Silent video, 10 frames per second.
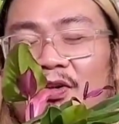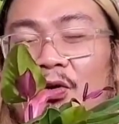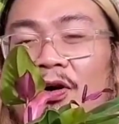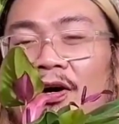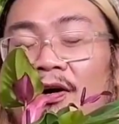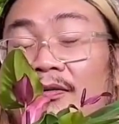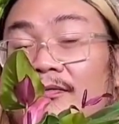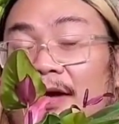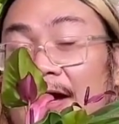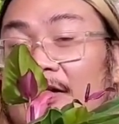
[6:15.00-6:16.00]
or
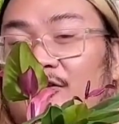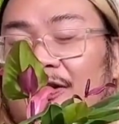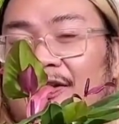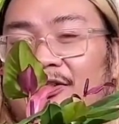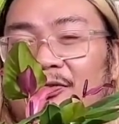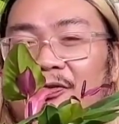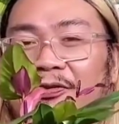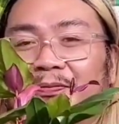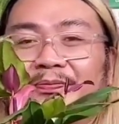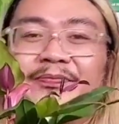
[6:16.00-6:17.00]
a drainage
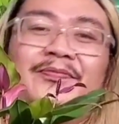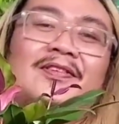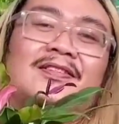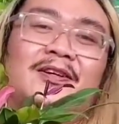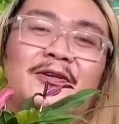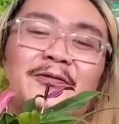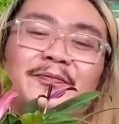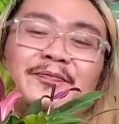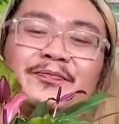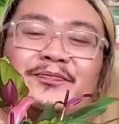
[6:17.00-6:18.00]
hole, so
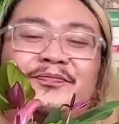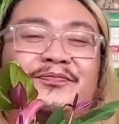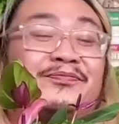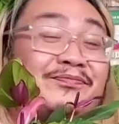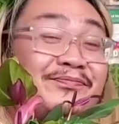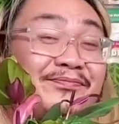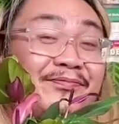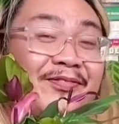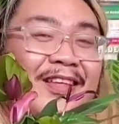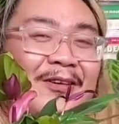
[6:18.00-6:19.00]

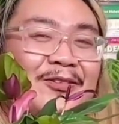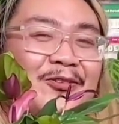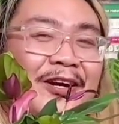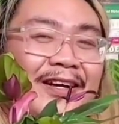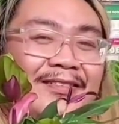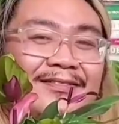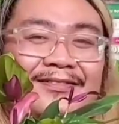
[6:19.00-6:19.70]
that was great.